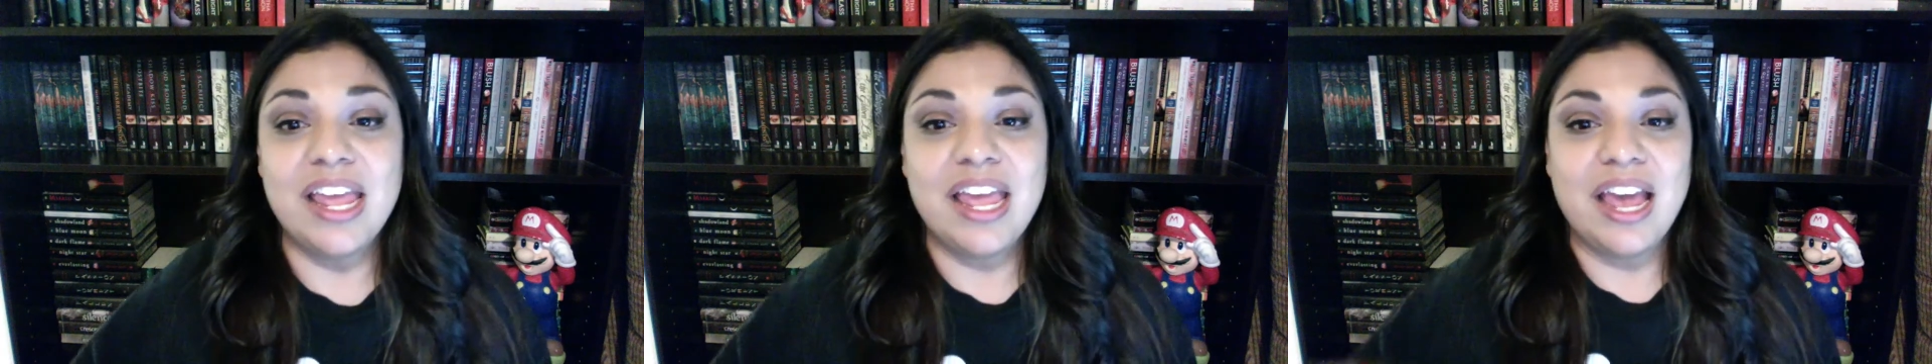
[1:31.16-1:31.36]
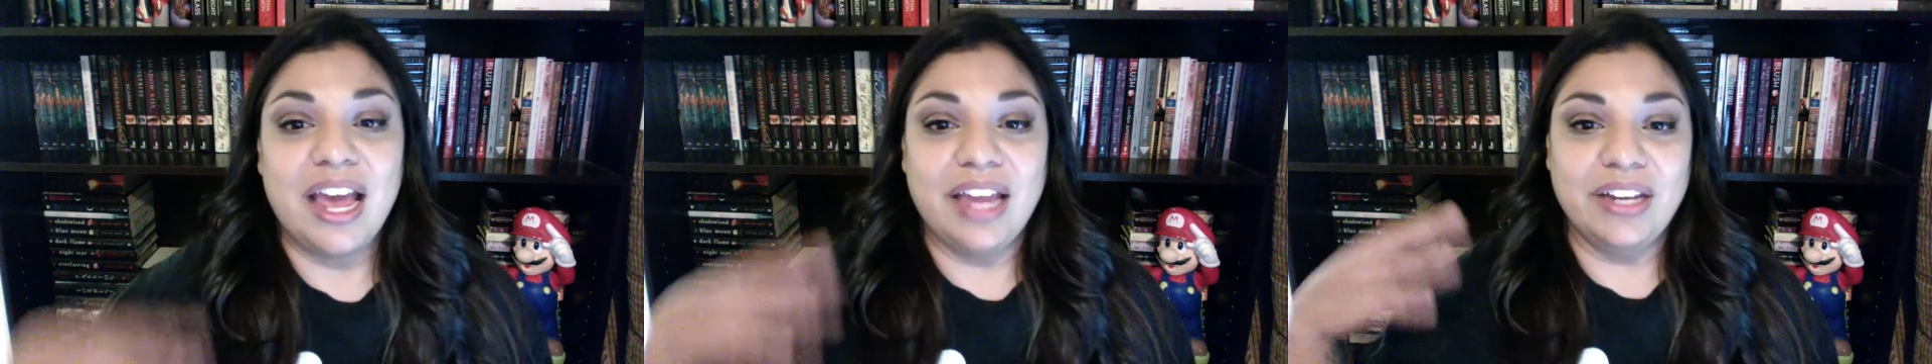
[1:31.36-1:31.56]

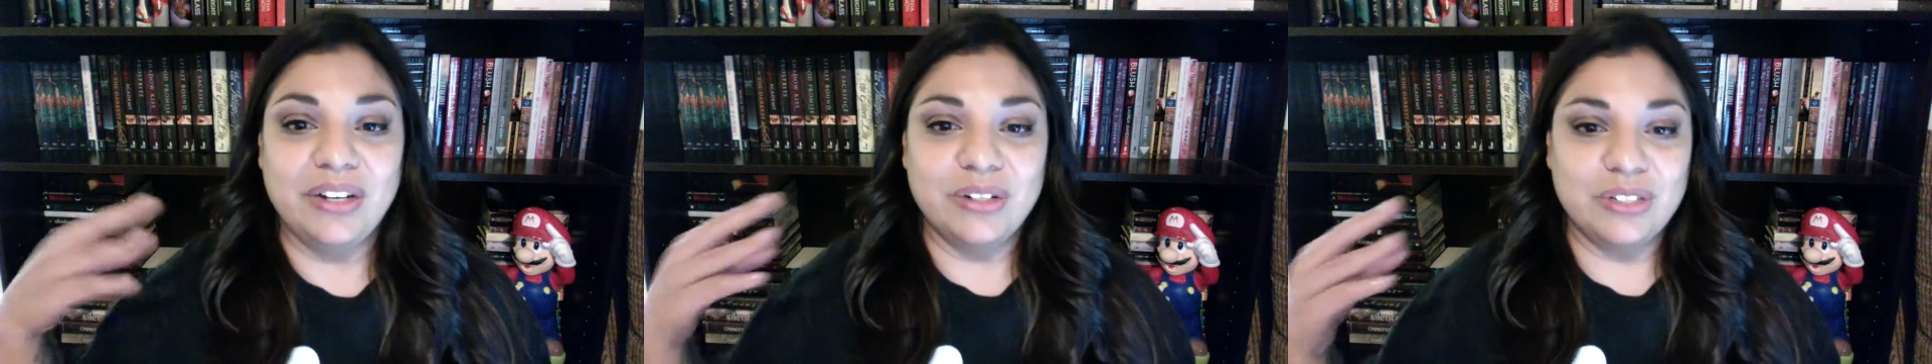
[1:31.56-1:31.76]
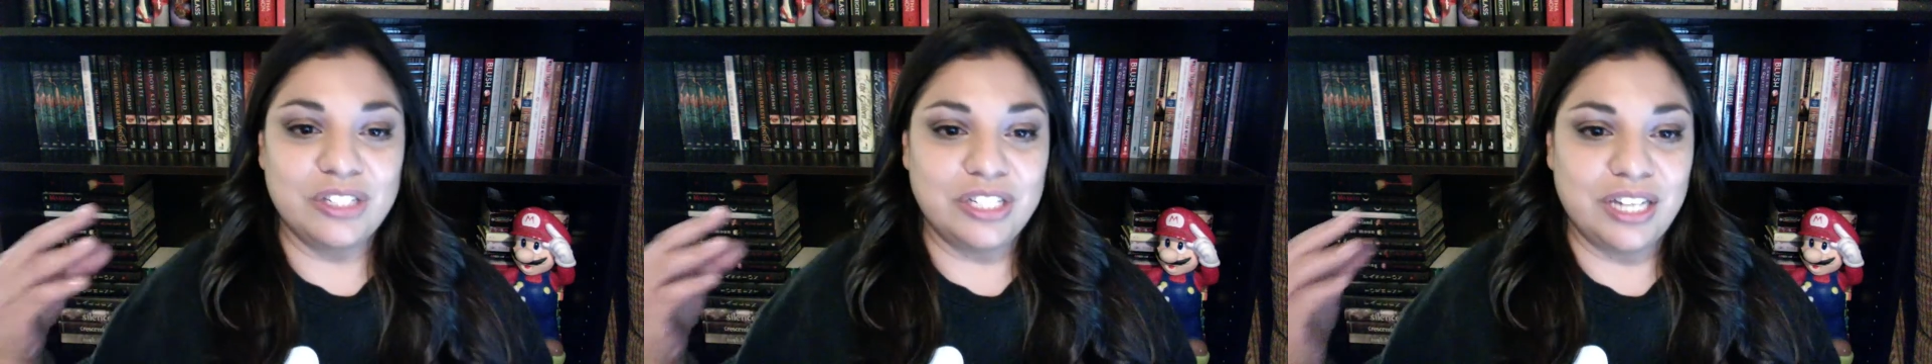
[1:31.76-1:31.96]
I know
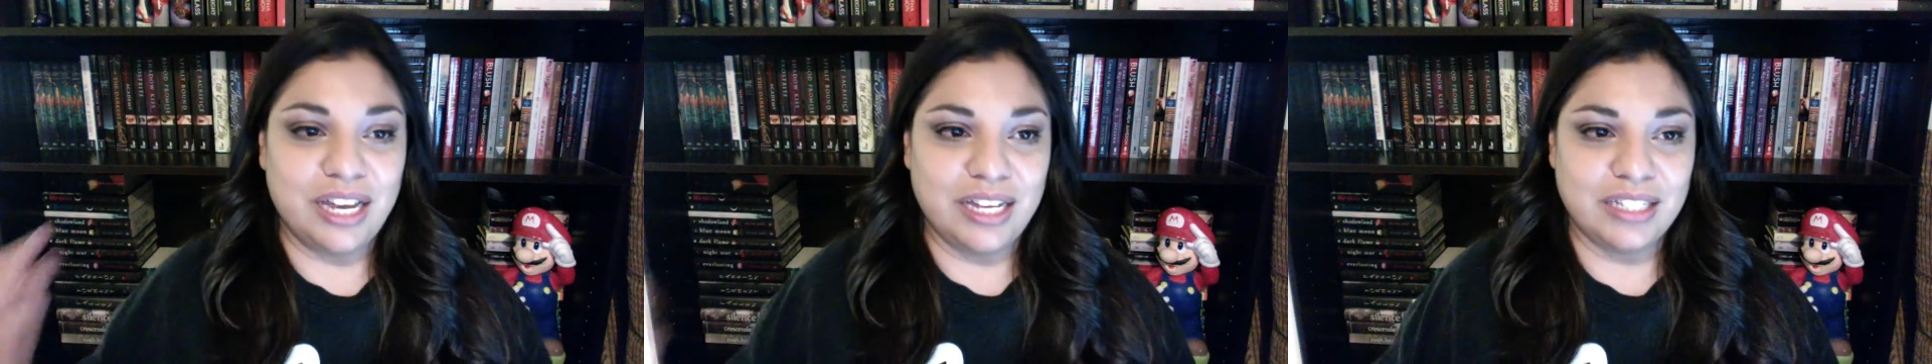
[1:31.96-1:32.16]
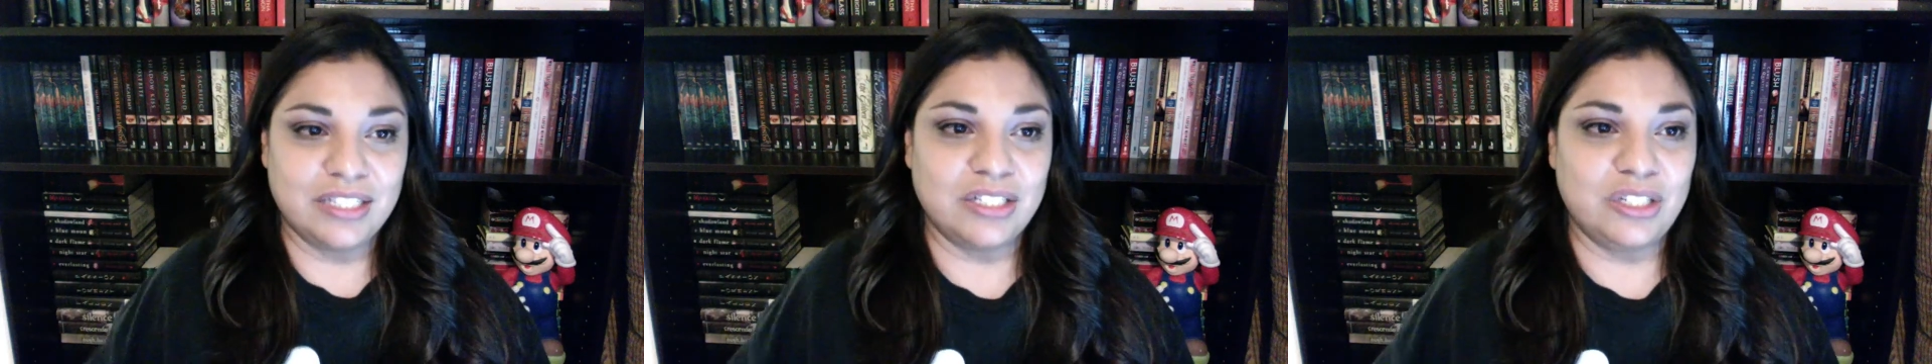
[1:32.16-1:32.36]
she
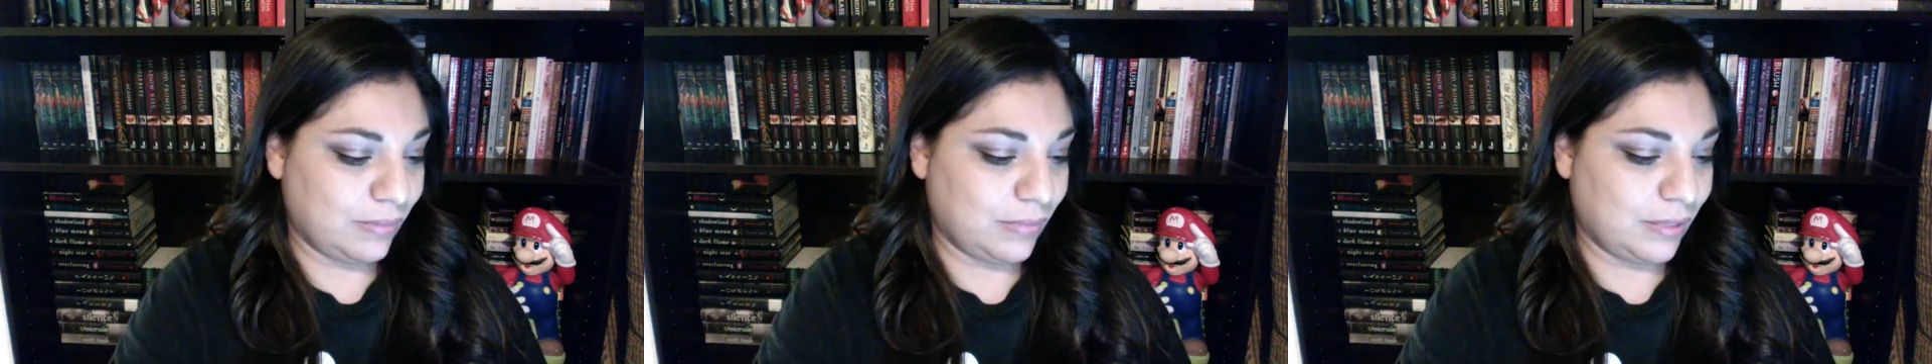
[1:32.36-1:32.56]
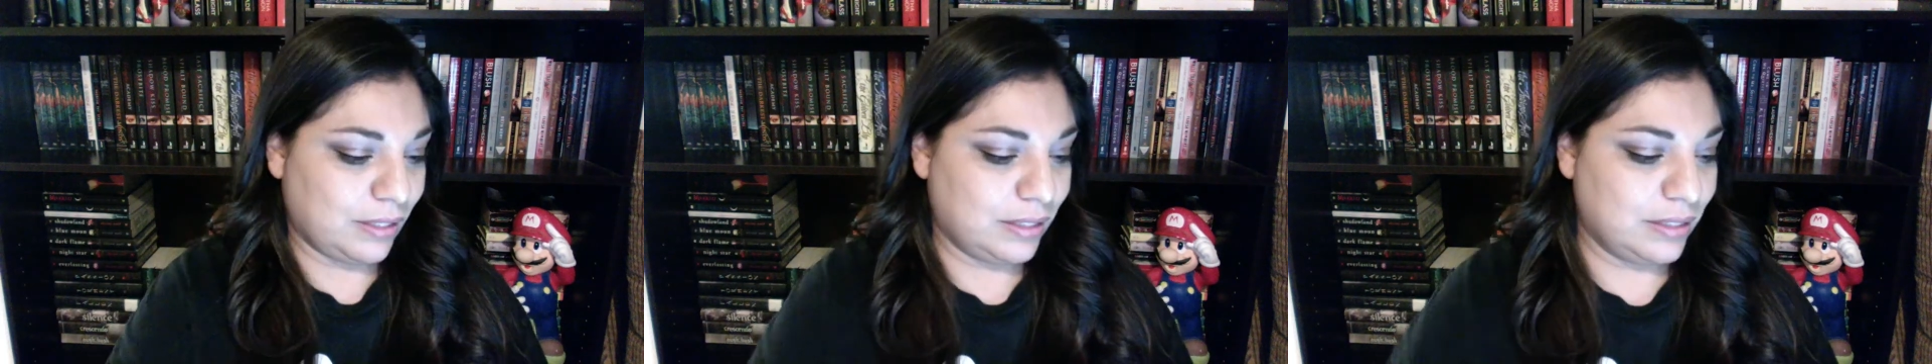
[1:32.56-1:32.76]
has a new
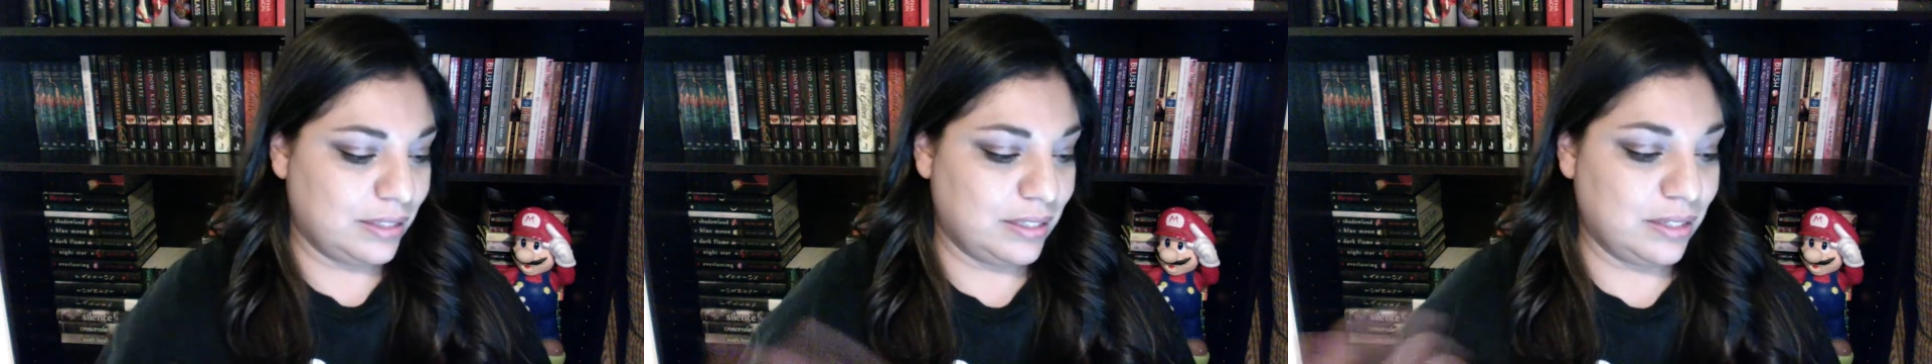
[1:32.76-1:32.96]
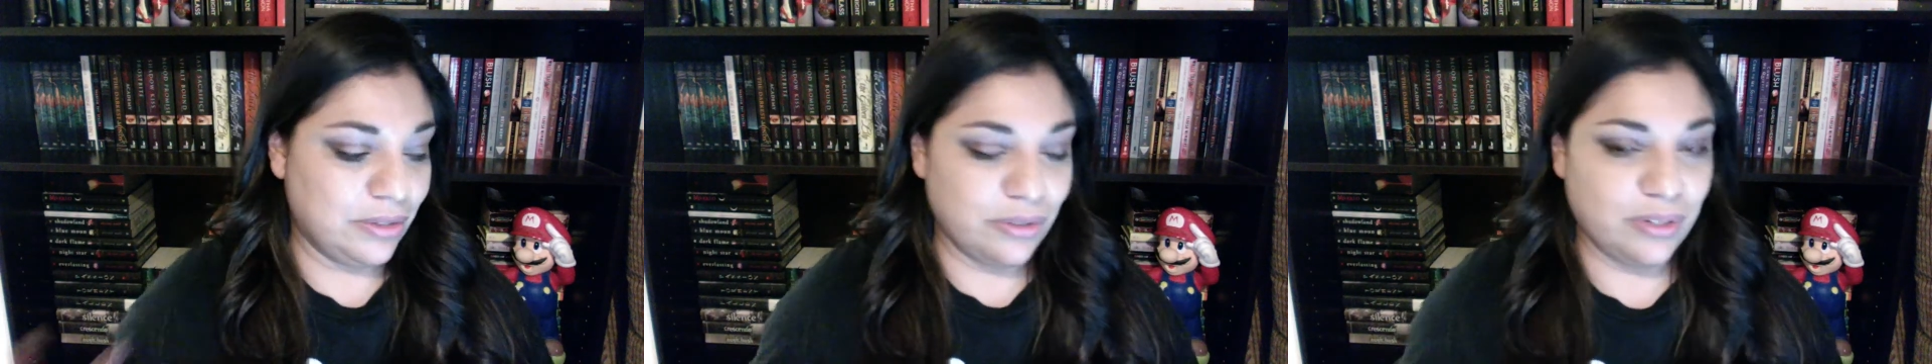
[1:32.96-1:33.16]

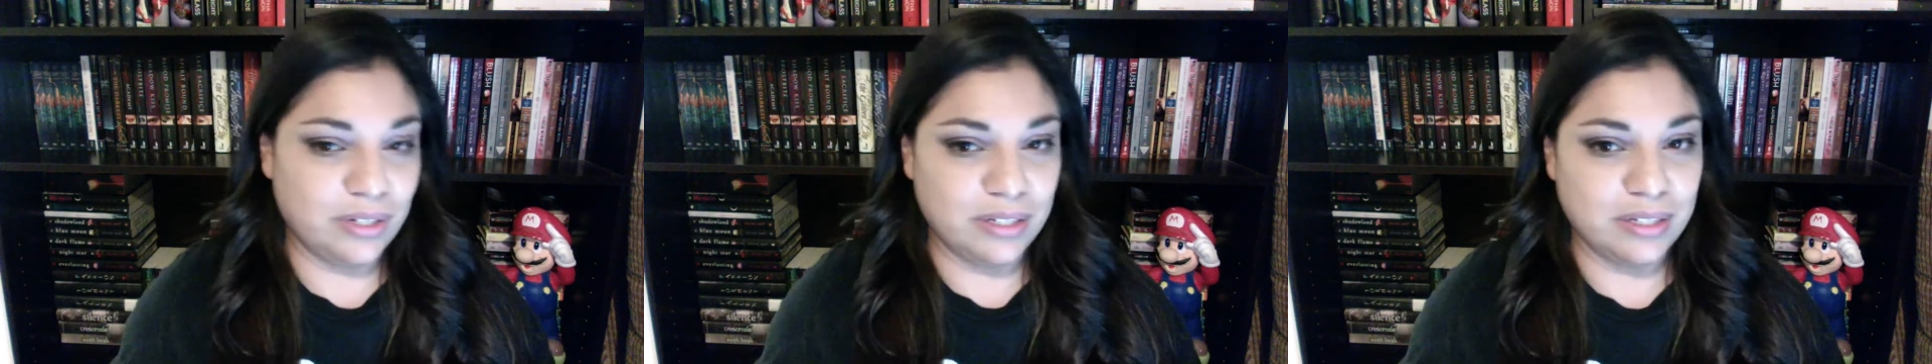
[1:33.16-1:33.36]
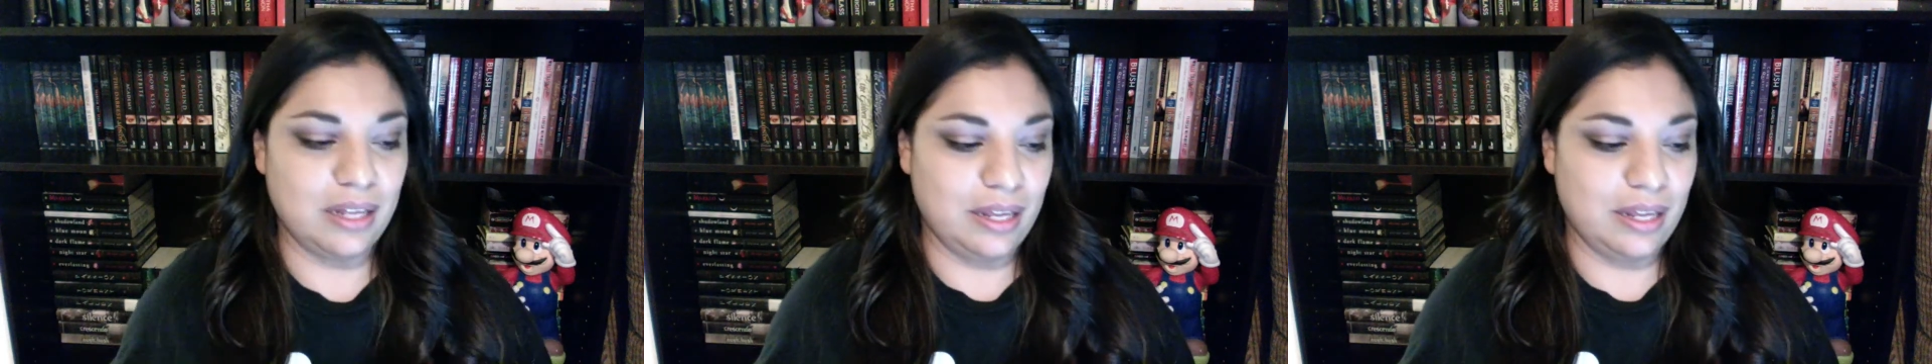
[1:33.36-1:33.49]
series,